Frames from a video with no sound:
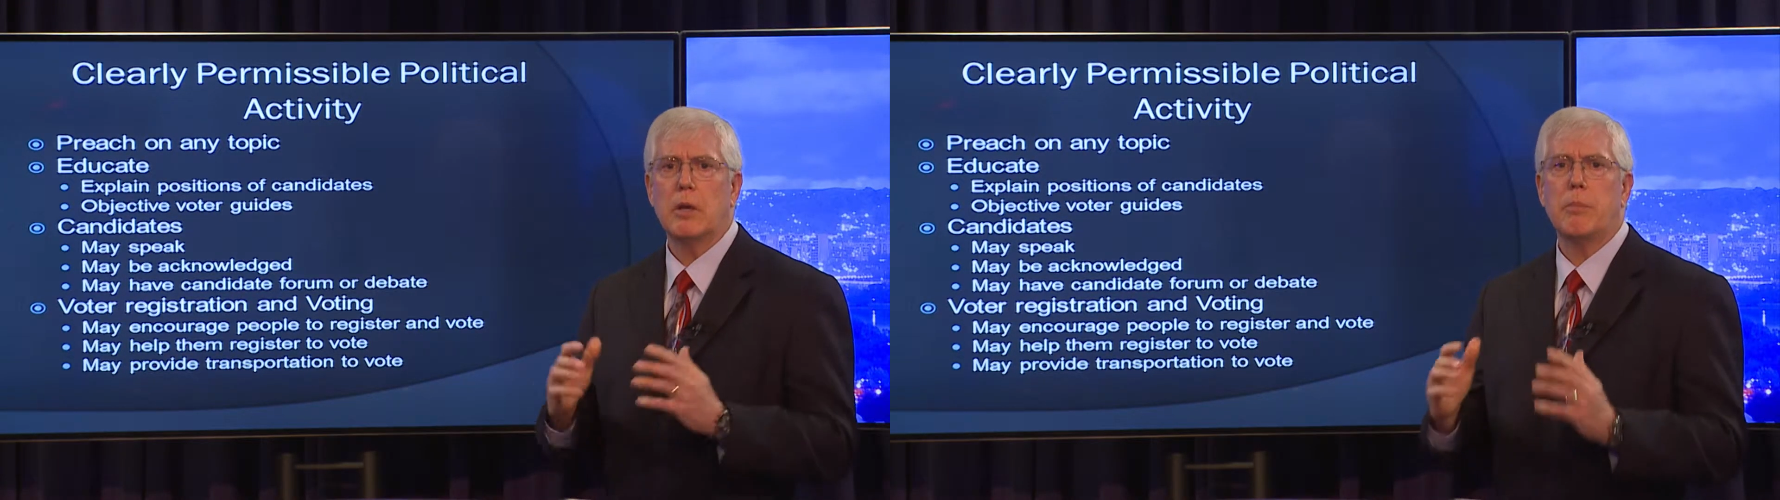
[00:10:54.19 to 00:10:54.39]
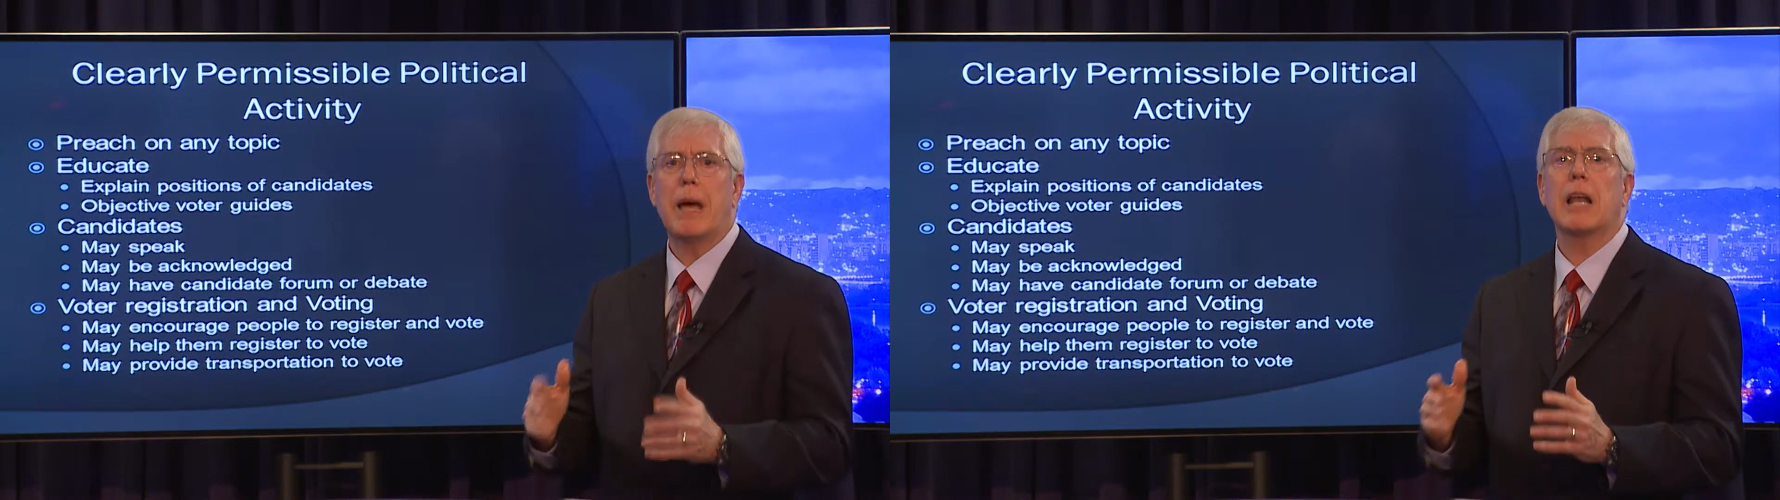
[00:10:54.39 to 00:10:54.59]

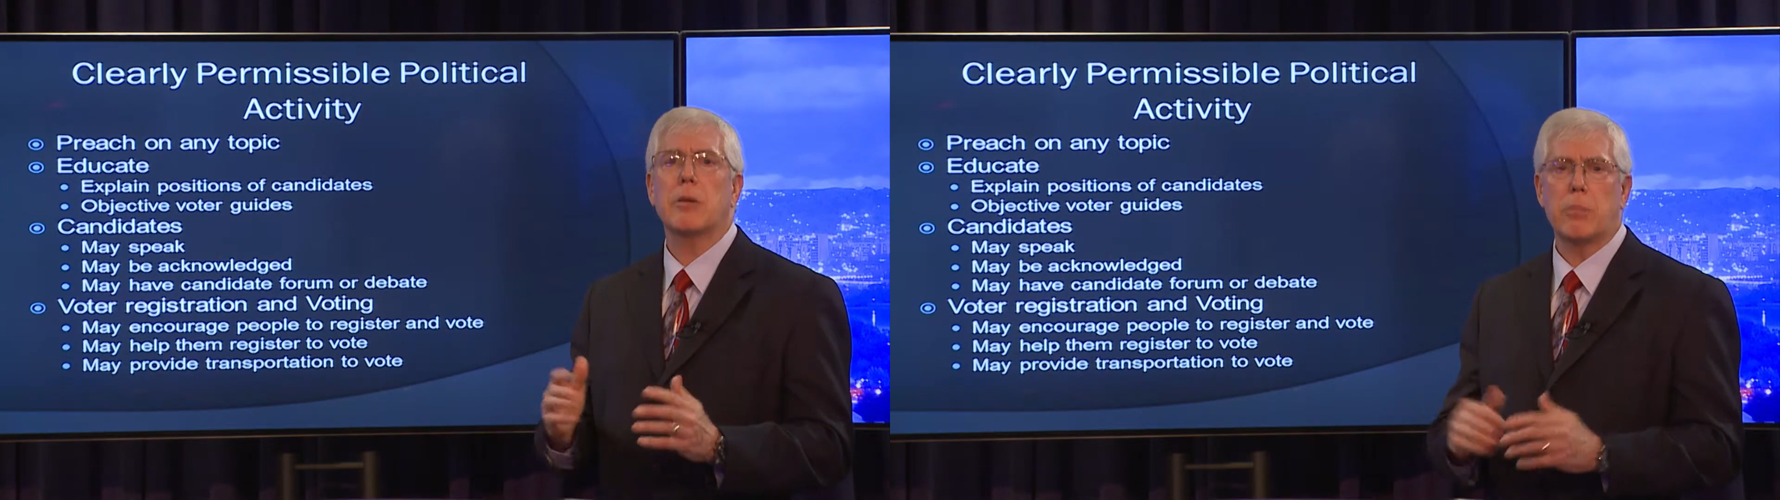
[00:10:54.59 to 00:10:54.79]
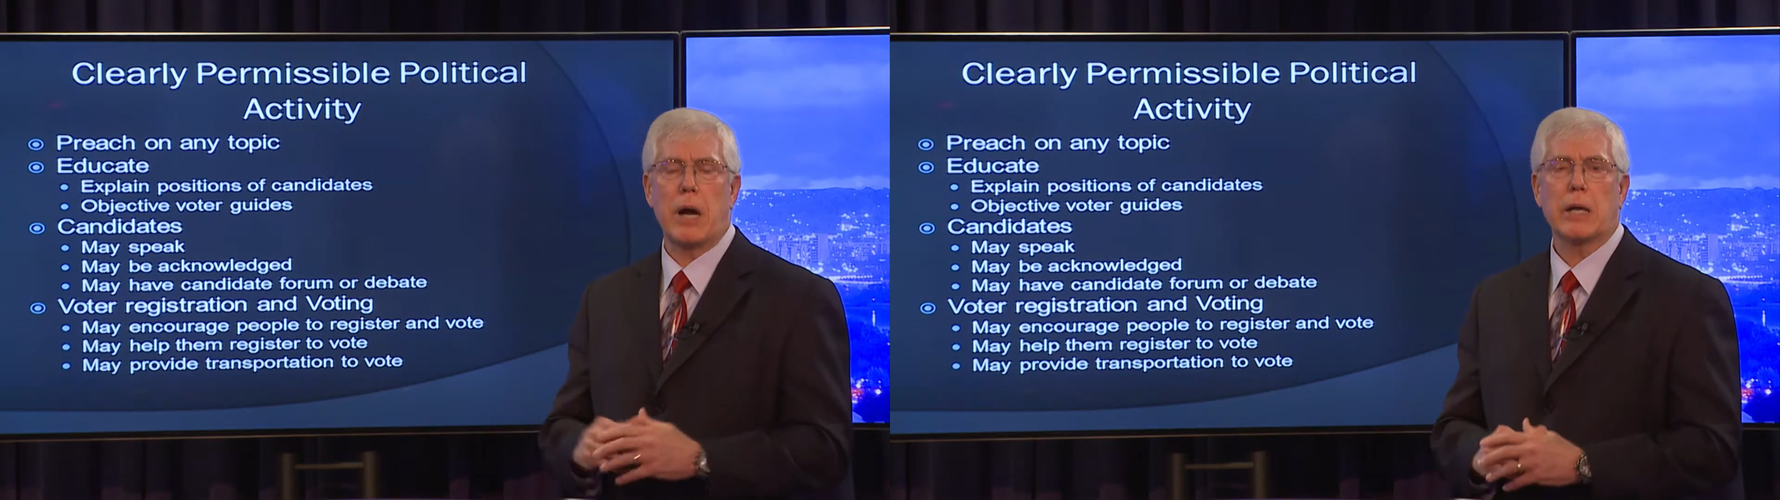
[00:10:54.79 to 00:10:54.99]

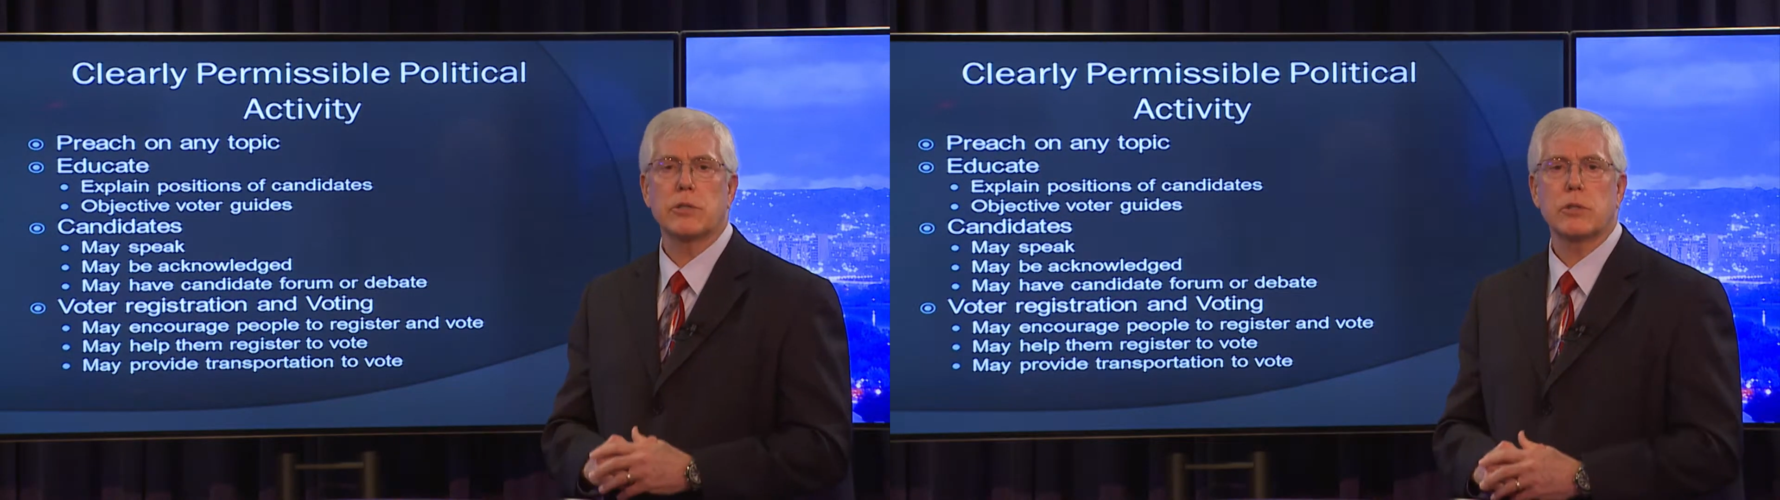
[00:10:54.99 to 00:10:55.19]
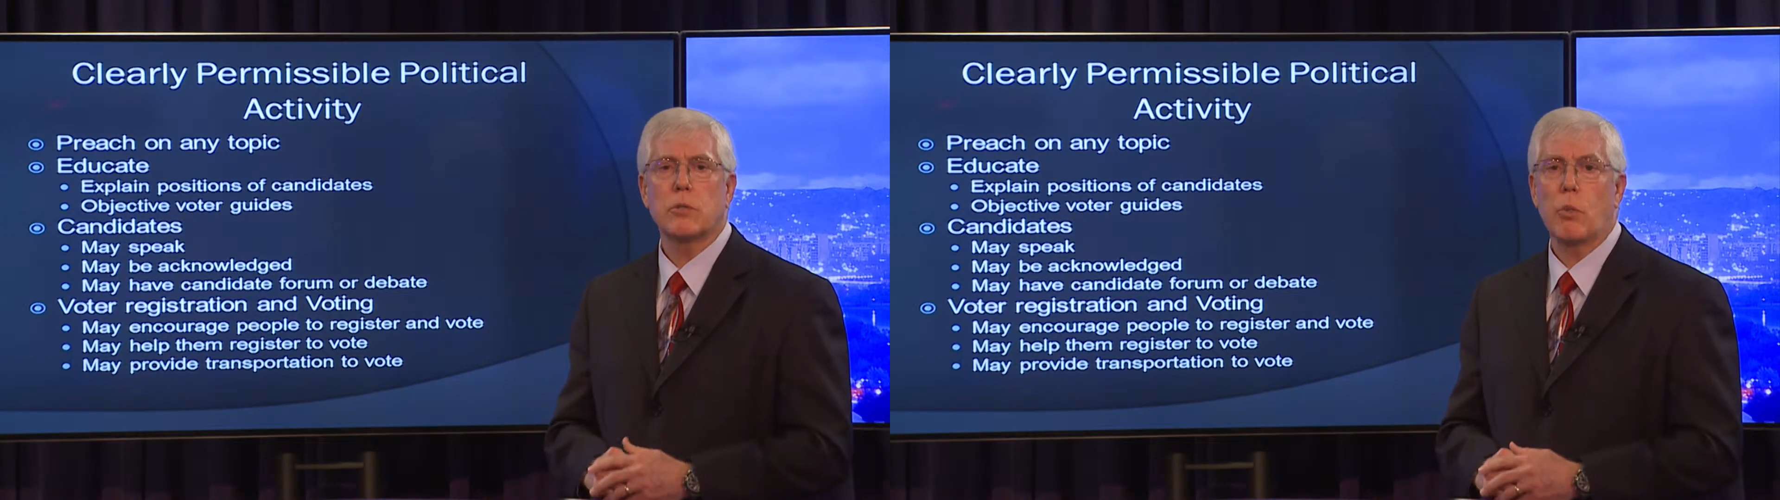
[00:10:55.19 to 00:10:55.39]
ballot
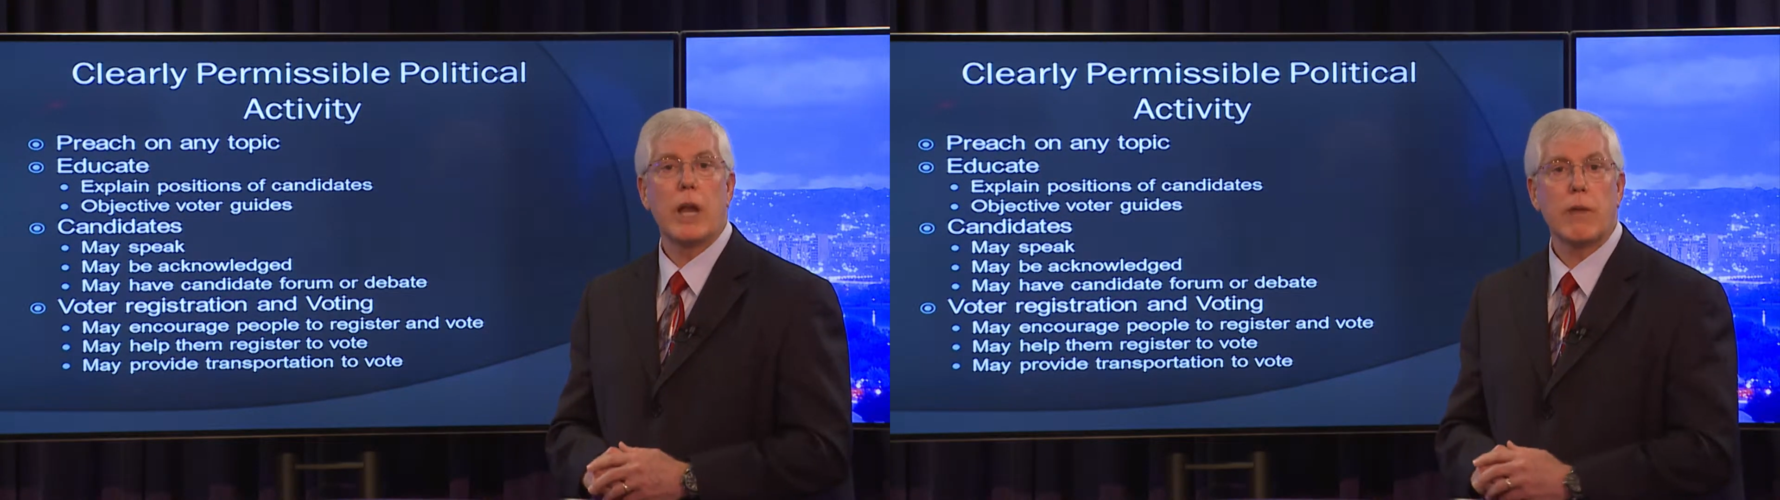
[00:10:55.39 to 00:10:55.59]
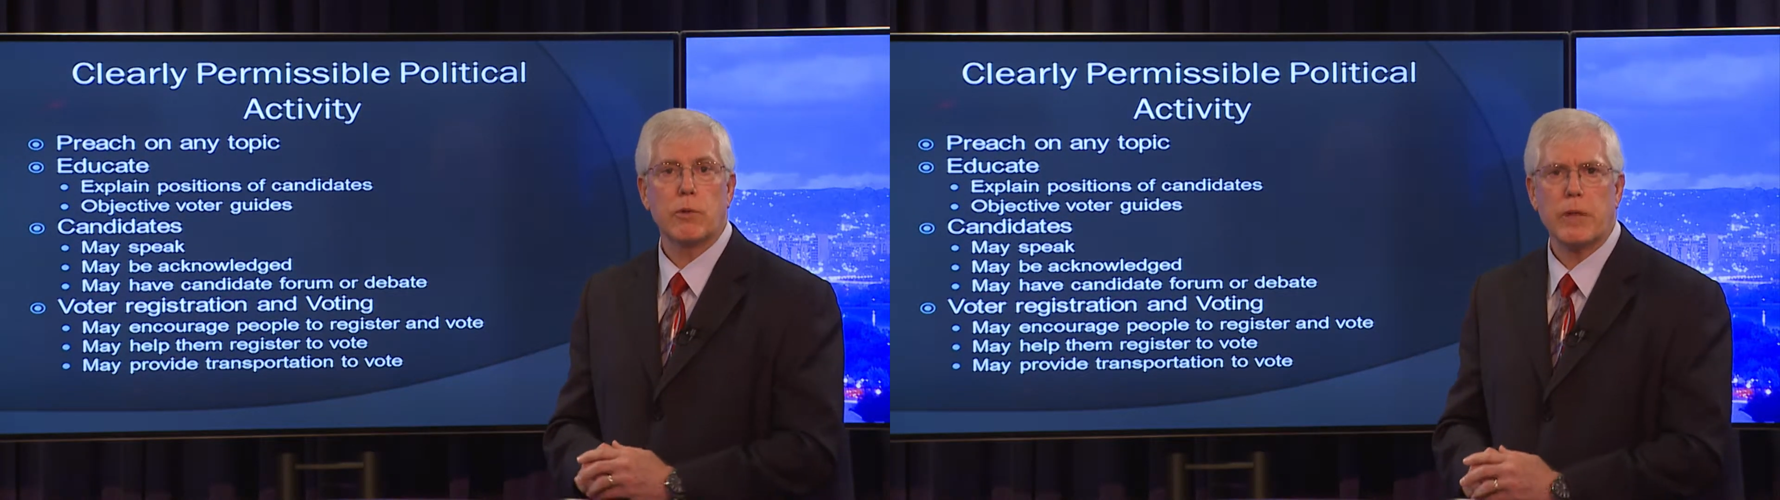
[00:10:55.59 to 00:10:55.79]
box
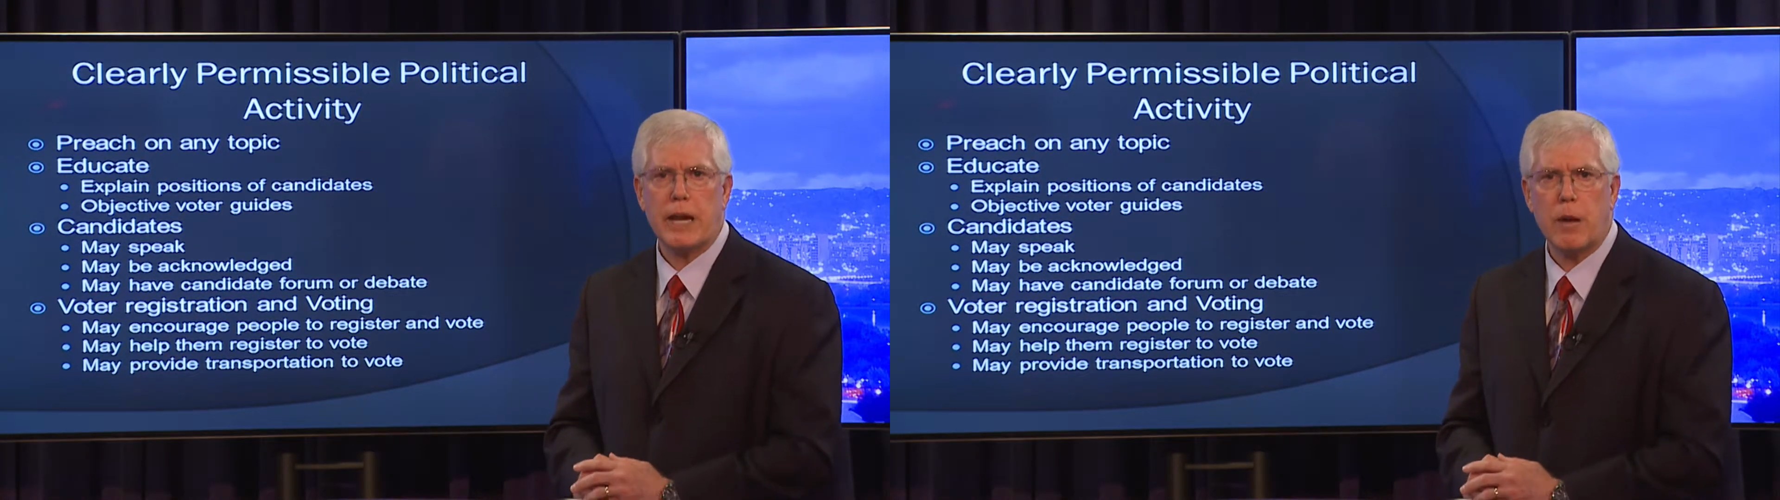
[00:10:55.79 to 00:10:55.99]
whenever that